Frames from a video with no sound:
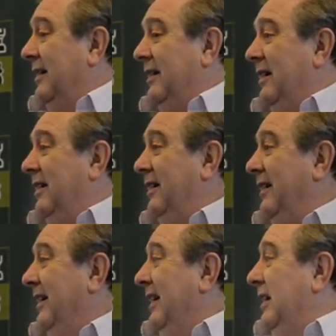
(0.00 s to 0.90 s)
okay,
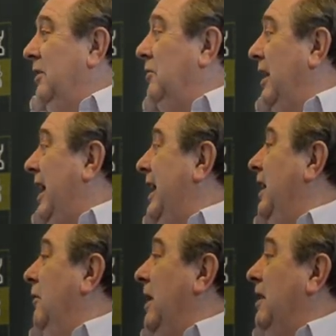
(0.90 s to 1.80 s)
you've got to
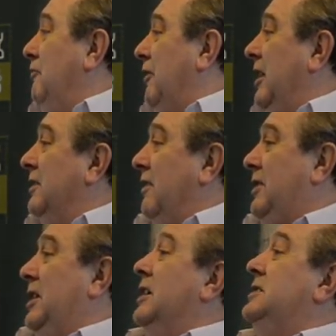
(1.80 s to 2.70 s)
hang around for another
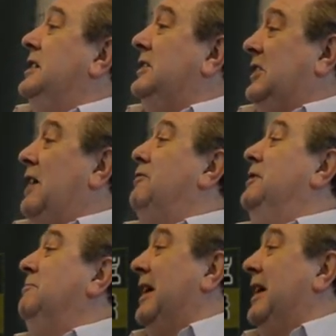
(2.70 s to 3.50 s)
37